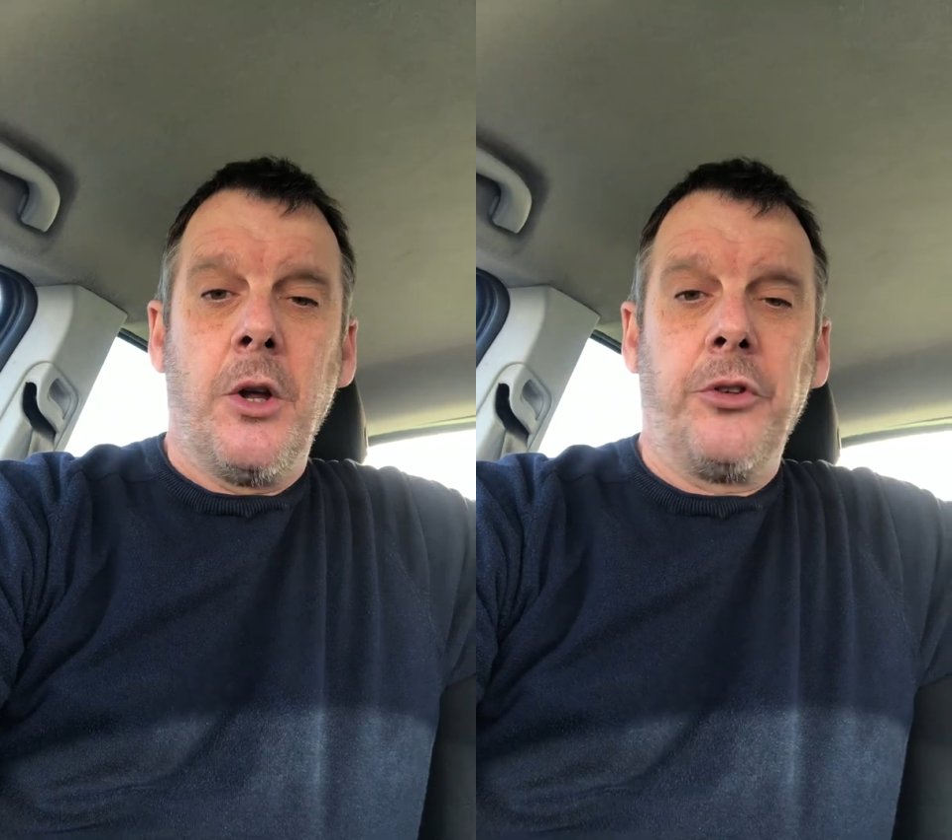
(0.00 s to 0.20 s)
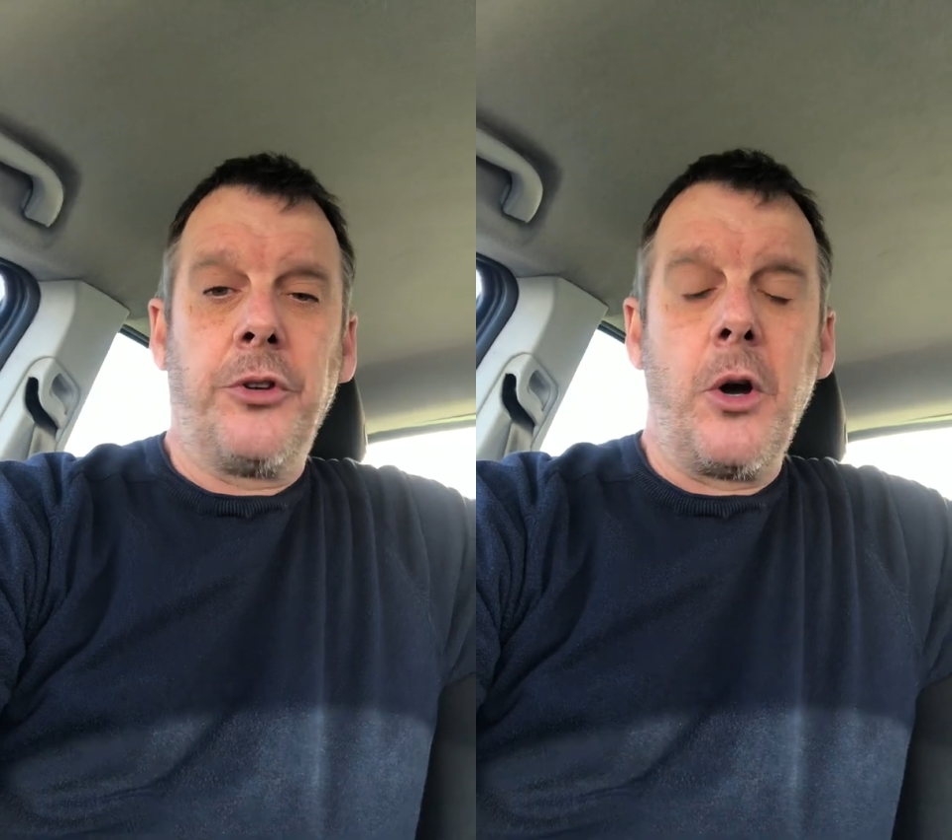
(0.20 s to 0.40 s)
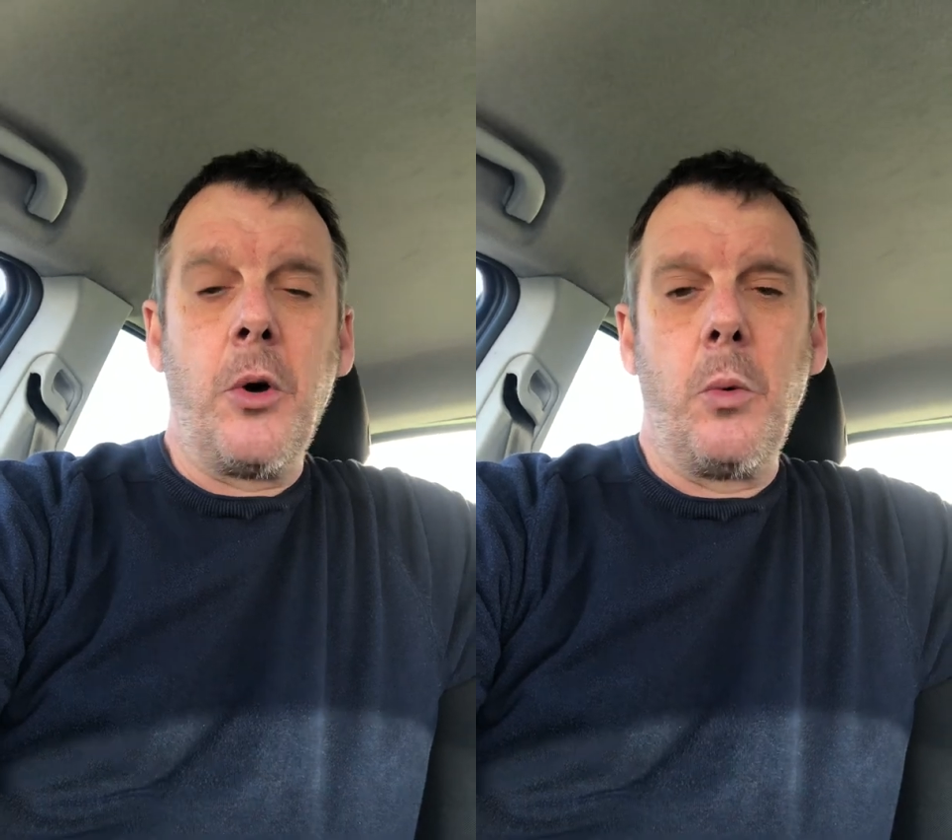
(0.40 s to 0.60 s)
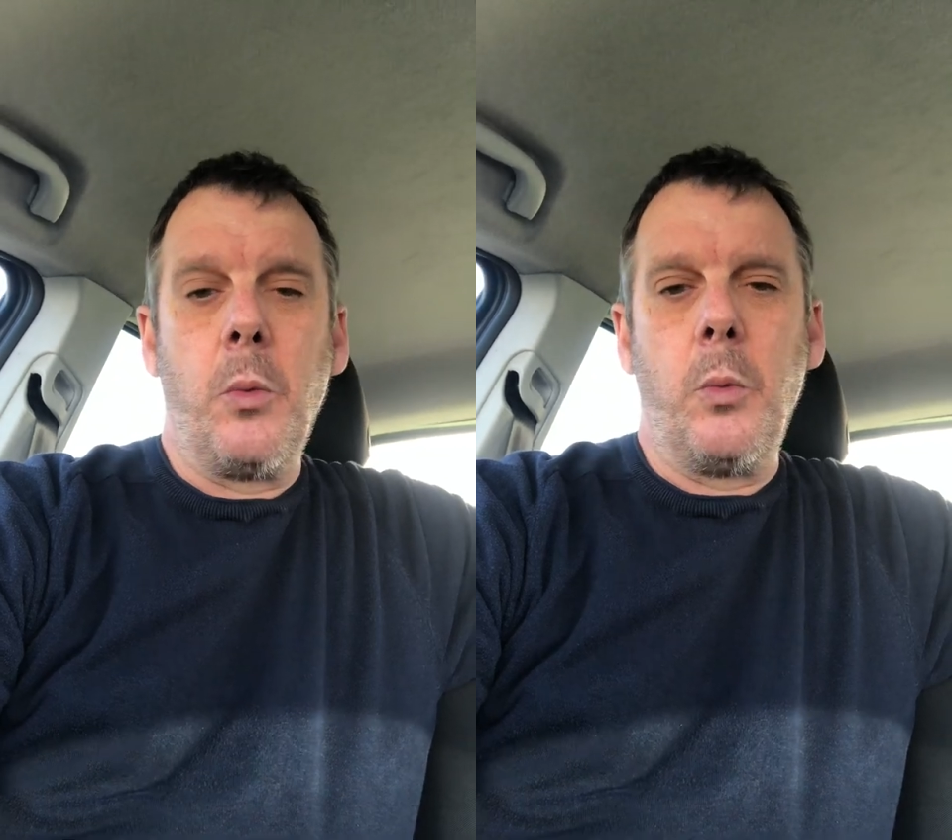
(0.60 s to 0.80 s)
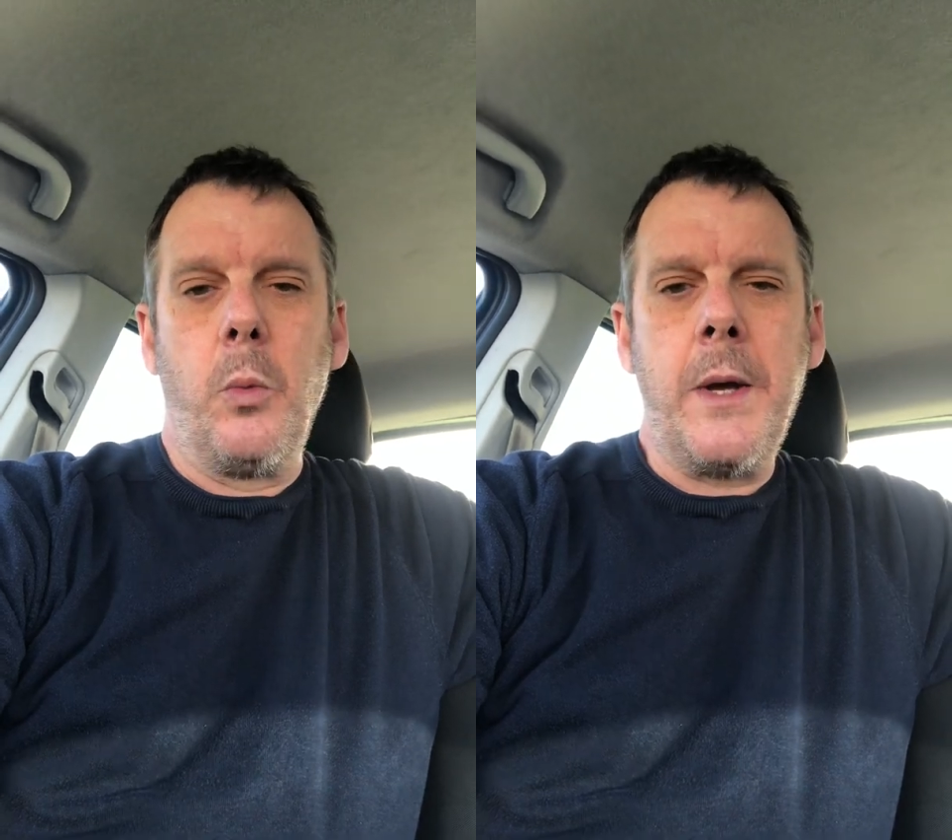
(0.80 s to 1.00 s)
So
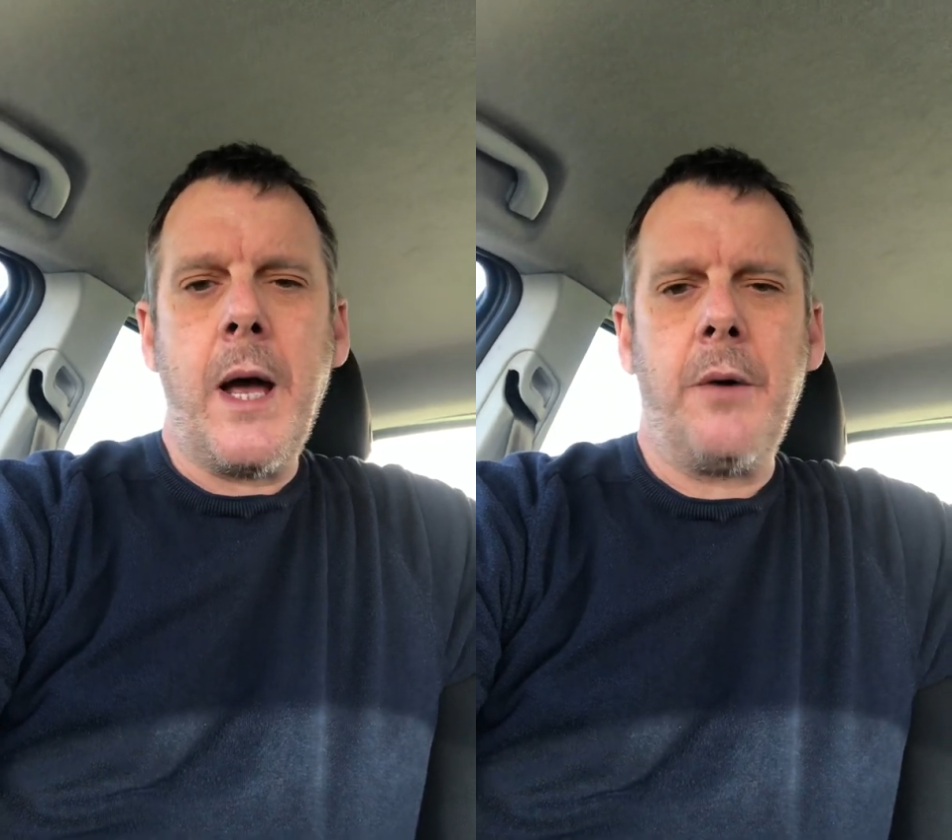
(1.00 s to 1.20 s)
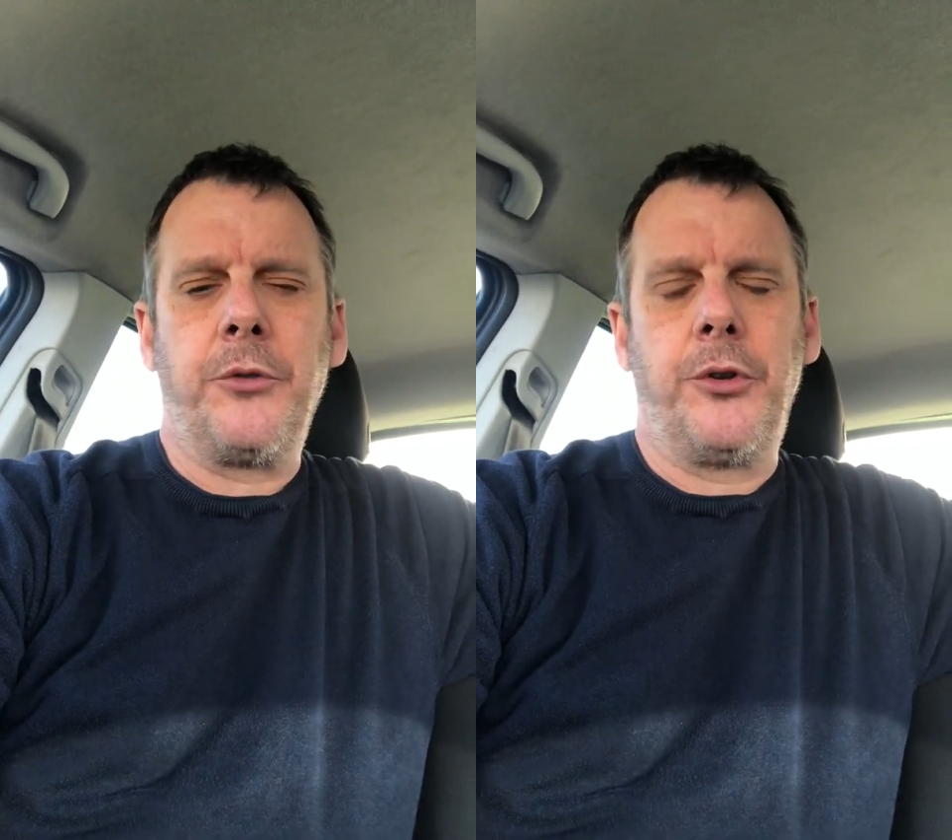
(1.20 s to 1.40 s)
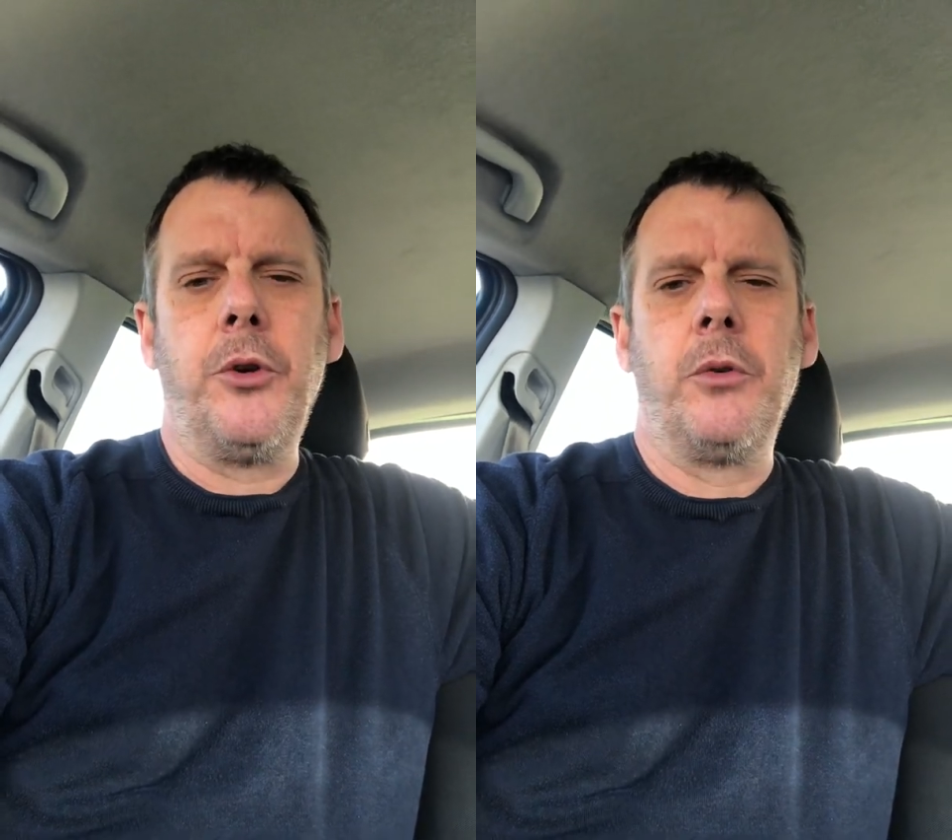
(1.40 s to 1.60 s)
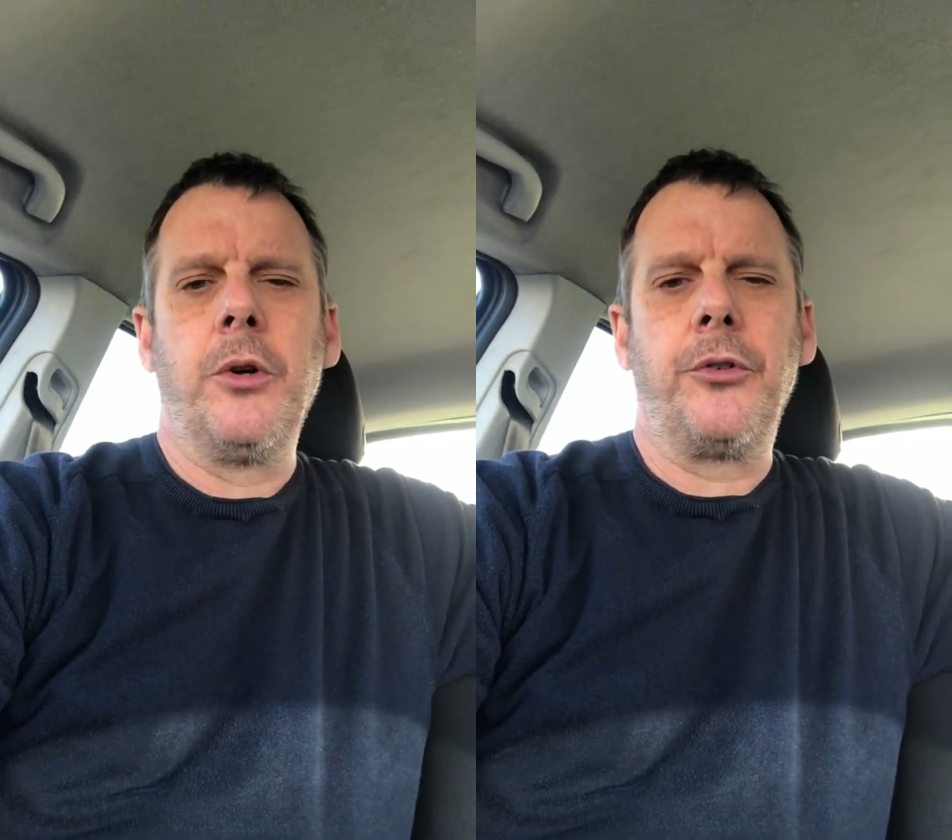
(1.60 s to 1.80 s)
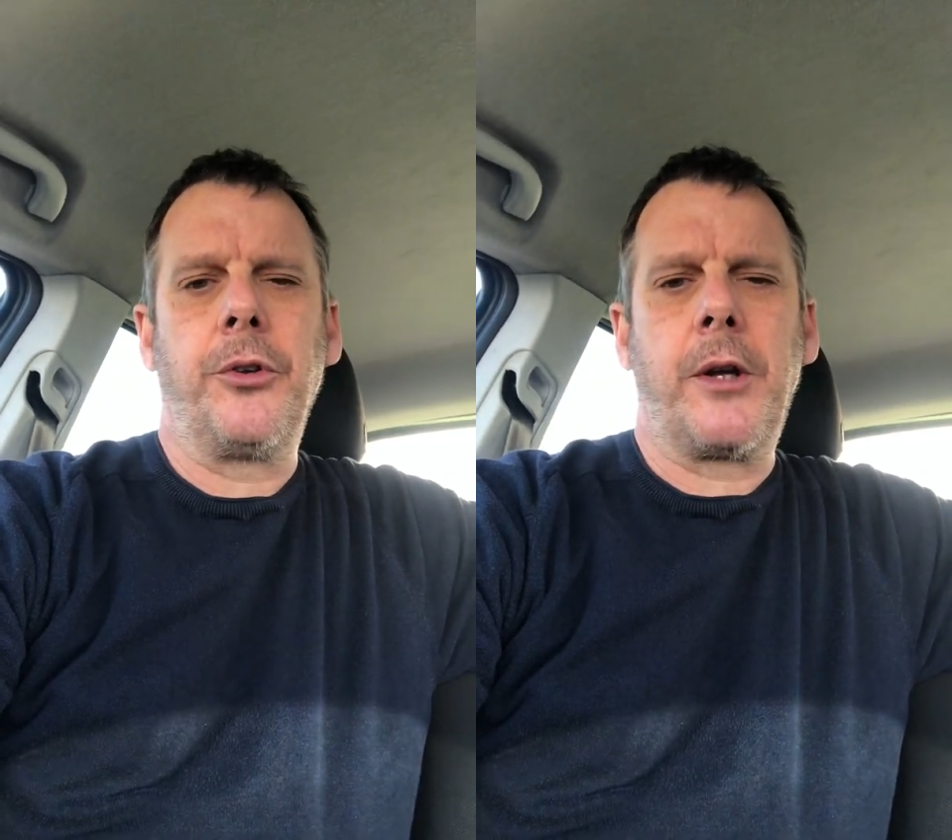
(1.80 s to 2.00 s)
we have two
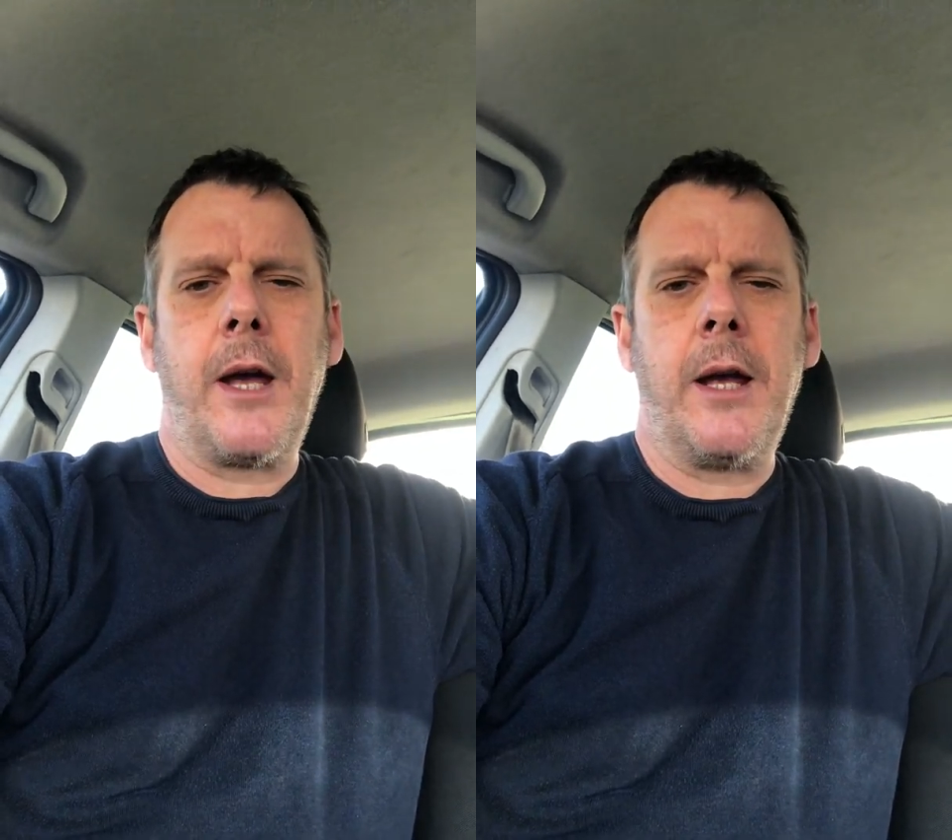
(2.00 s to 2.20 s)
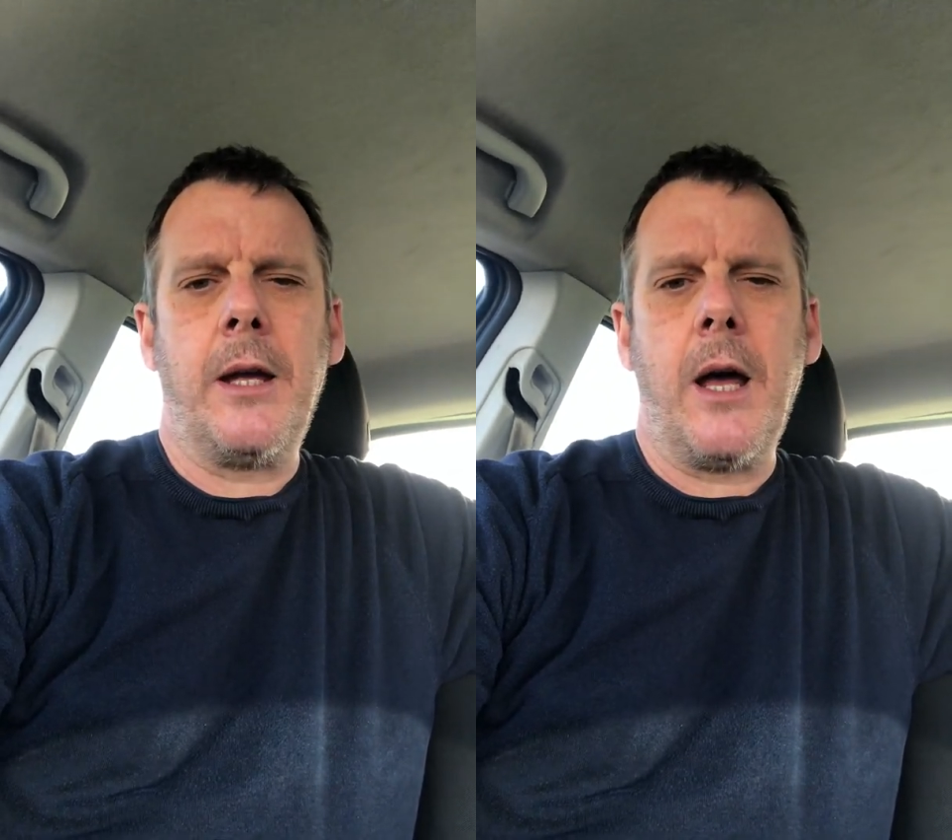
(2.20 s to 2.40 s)
routes, okay,